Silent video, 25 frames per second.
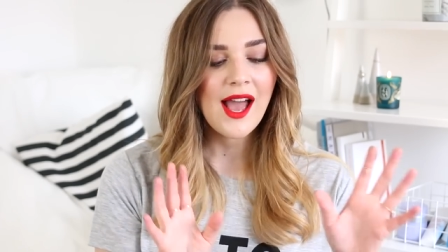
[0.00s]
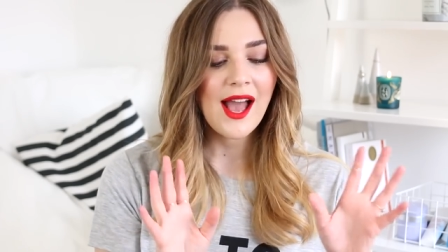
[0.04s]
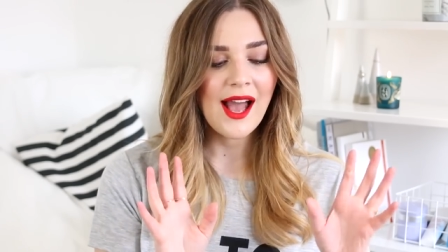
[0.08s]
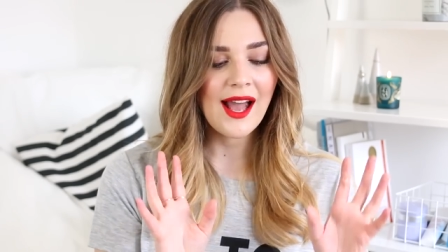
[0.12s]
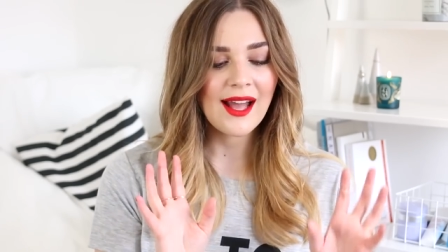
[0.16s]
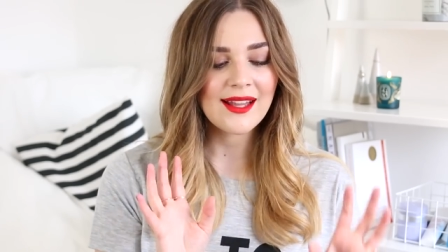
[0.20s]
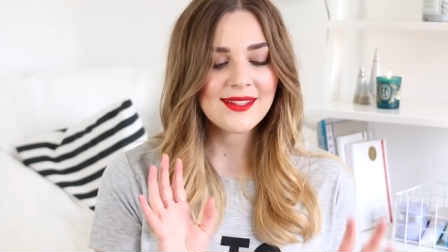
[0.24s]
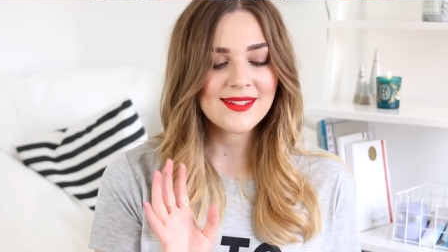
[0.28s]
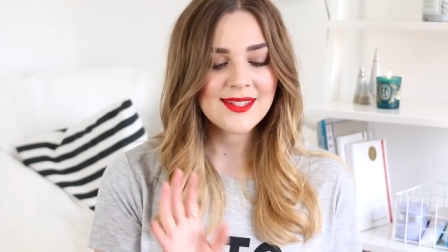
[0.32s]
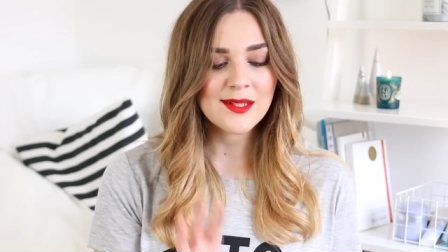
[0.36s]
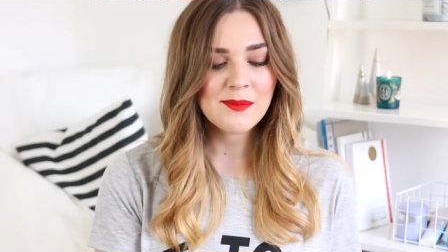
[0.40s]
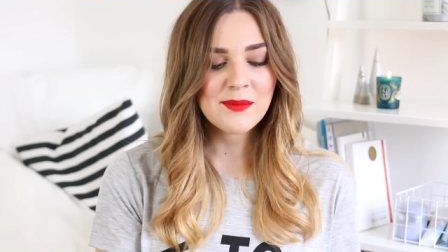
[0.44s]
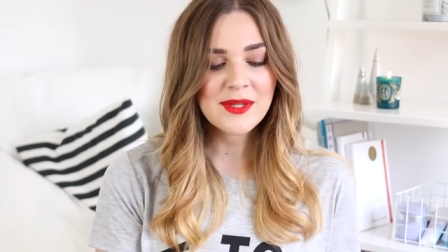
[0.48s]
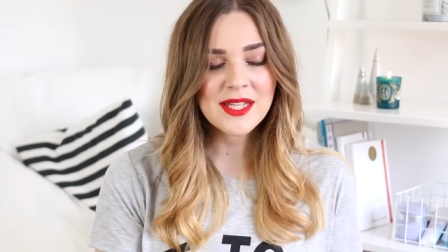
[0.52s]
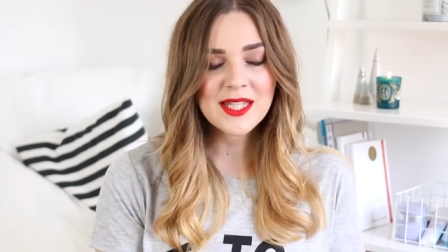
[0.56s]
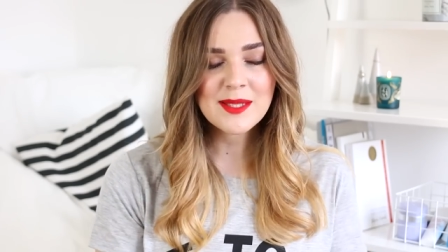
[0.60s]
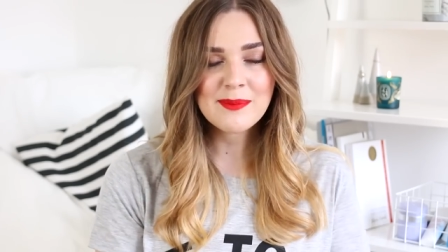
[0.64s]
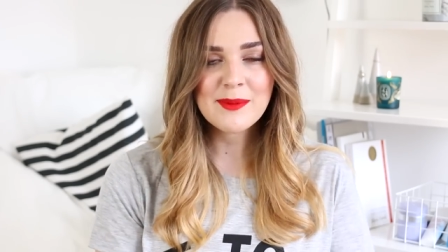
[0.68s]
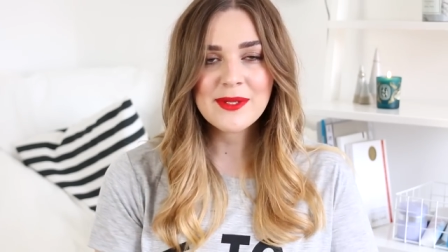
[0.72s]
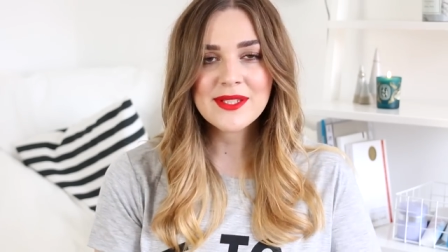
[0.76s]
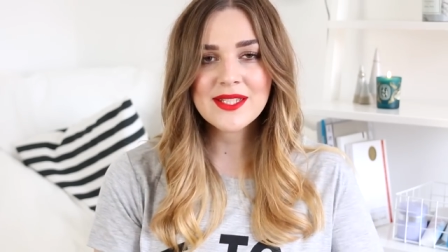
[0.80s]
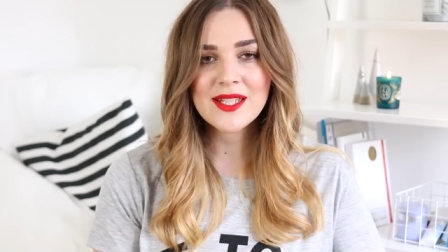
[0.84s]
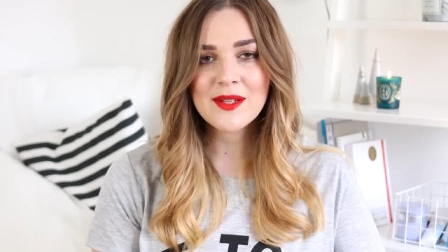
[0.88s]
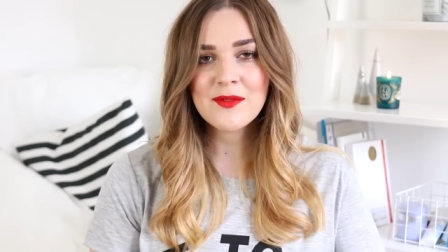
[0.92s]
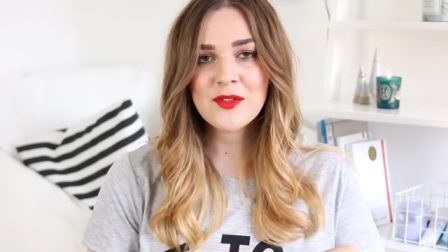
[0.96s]
And some of these
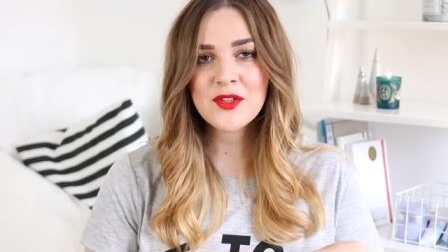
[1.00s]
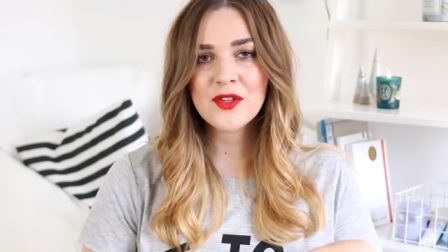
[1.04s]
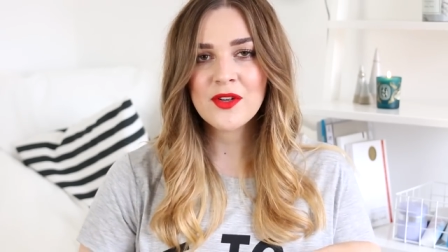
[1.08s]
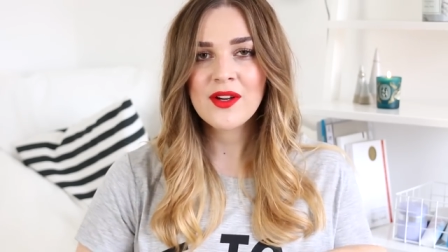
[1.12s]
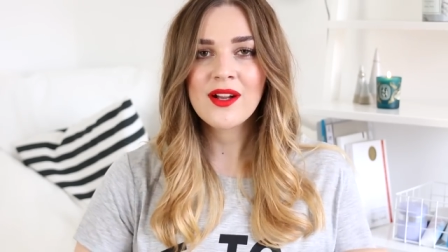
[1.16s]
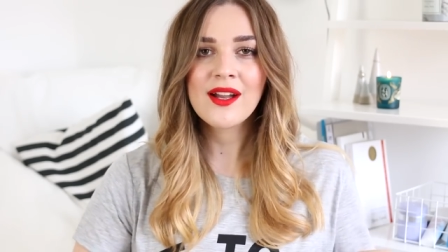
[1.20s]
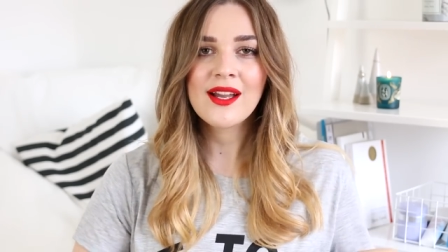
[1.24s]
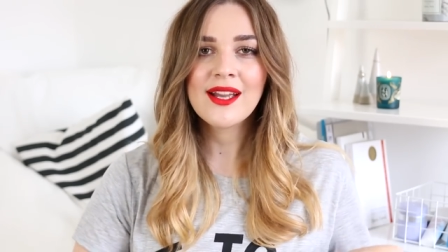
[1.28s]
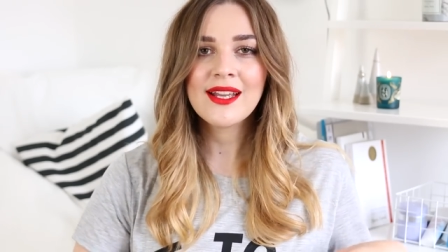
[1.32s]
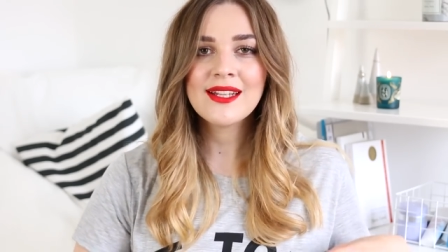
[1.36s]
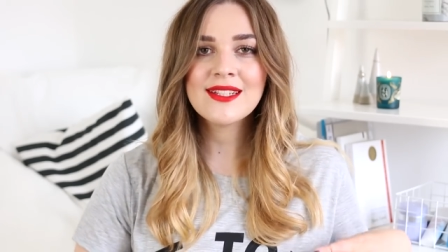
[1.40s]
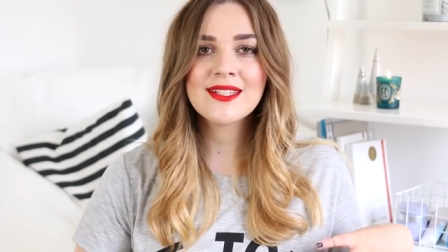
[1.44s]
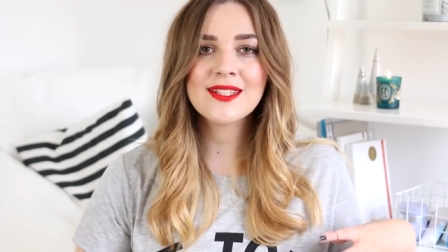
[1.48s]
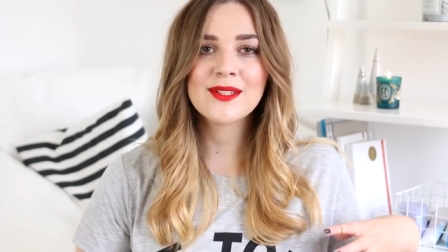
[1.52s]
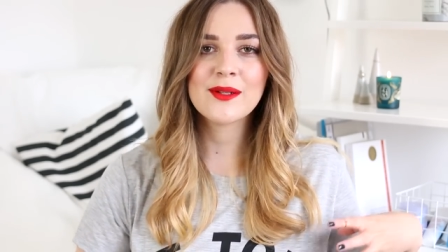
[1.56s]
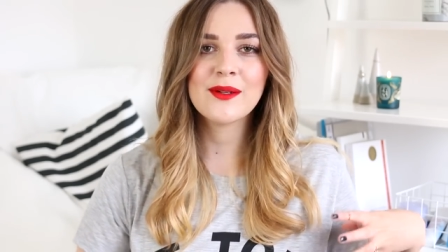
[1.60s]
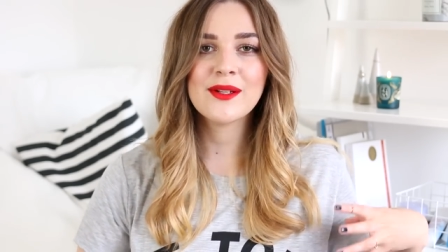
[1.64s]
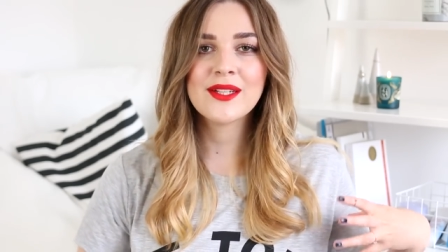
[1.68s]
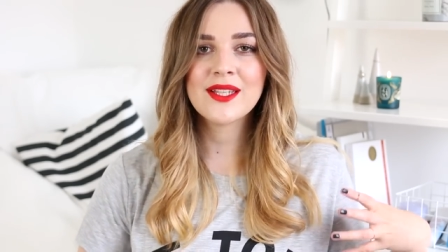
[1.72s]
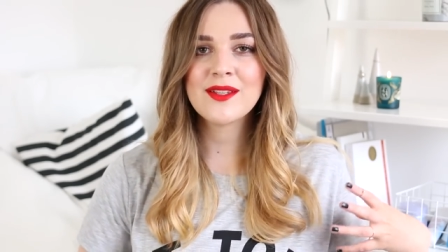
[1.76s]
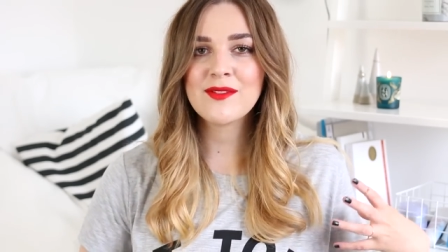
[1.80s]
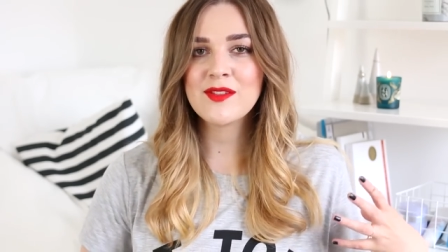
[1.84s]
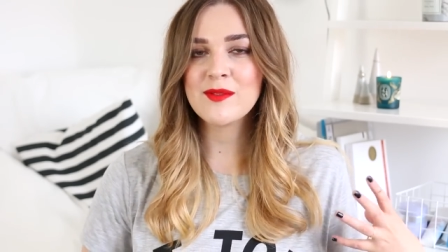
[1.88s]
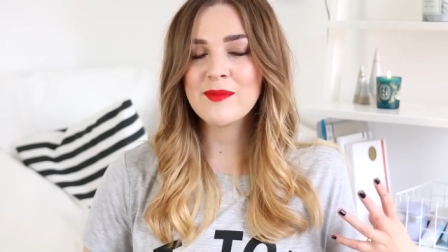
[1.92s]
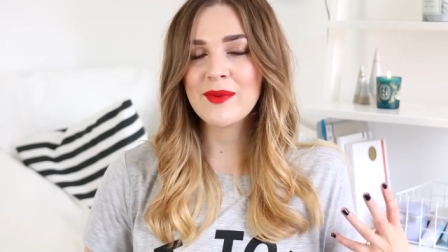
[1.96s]
bits I've tried, so I'll give